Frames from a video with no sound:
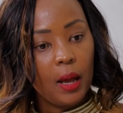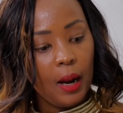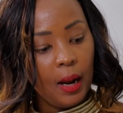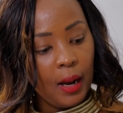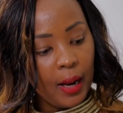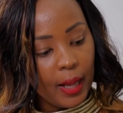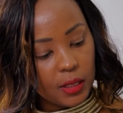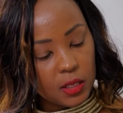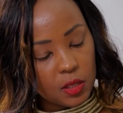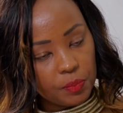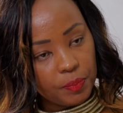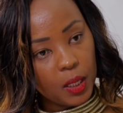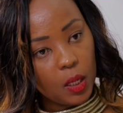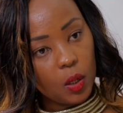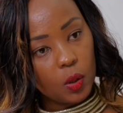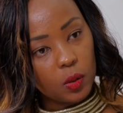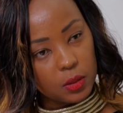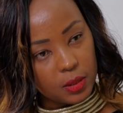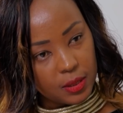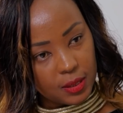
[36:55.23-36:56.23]
Let's be
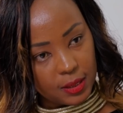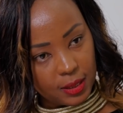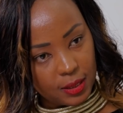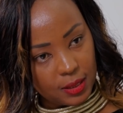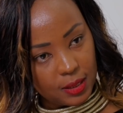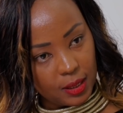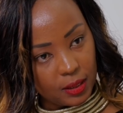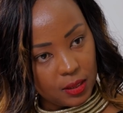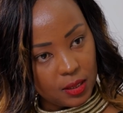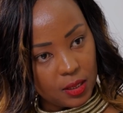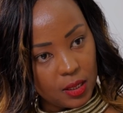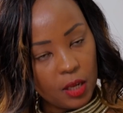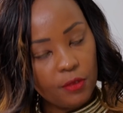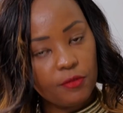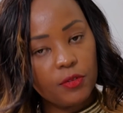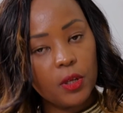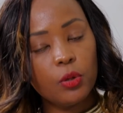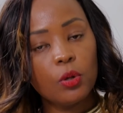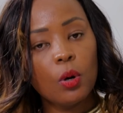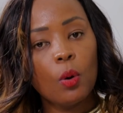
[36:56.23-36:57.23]
consistent.
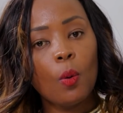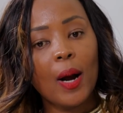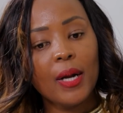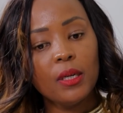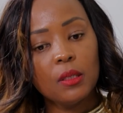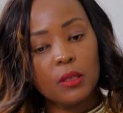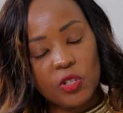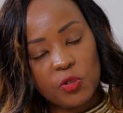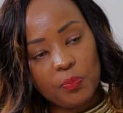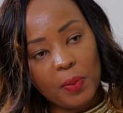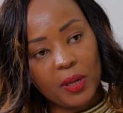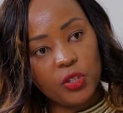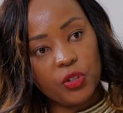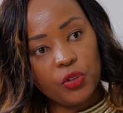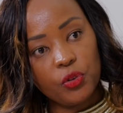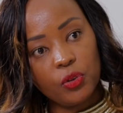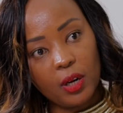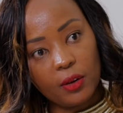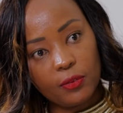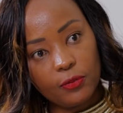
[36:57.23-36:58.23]
If they don't want this
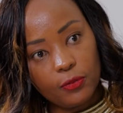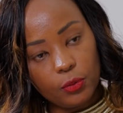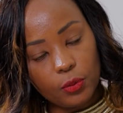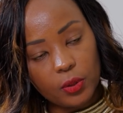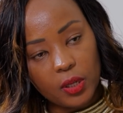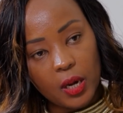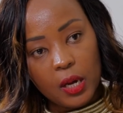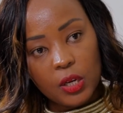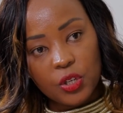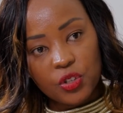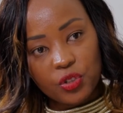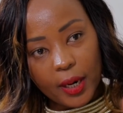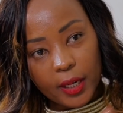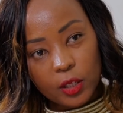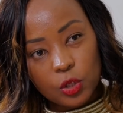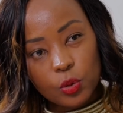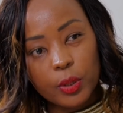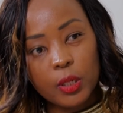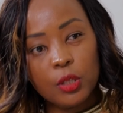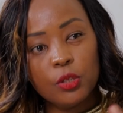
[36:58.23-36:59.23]
particular food,
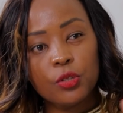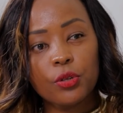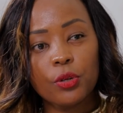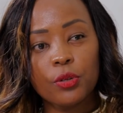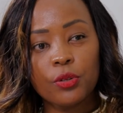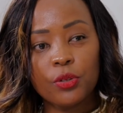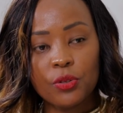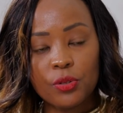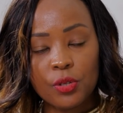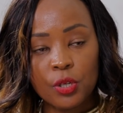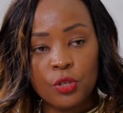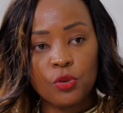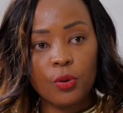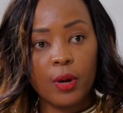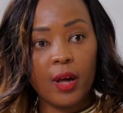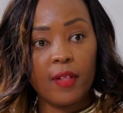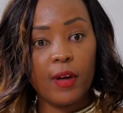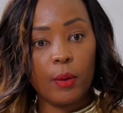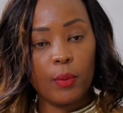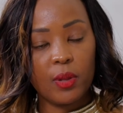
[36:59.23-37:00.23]
try to introduce it
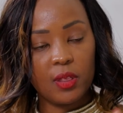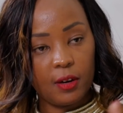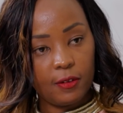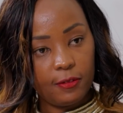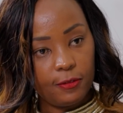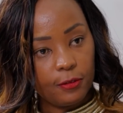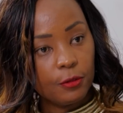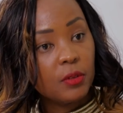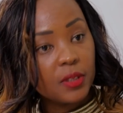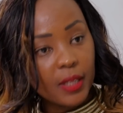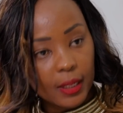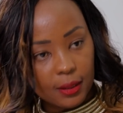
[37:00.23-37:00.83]
together with the food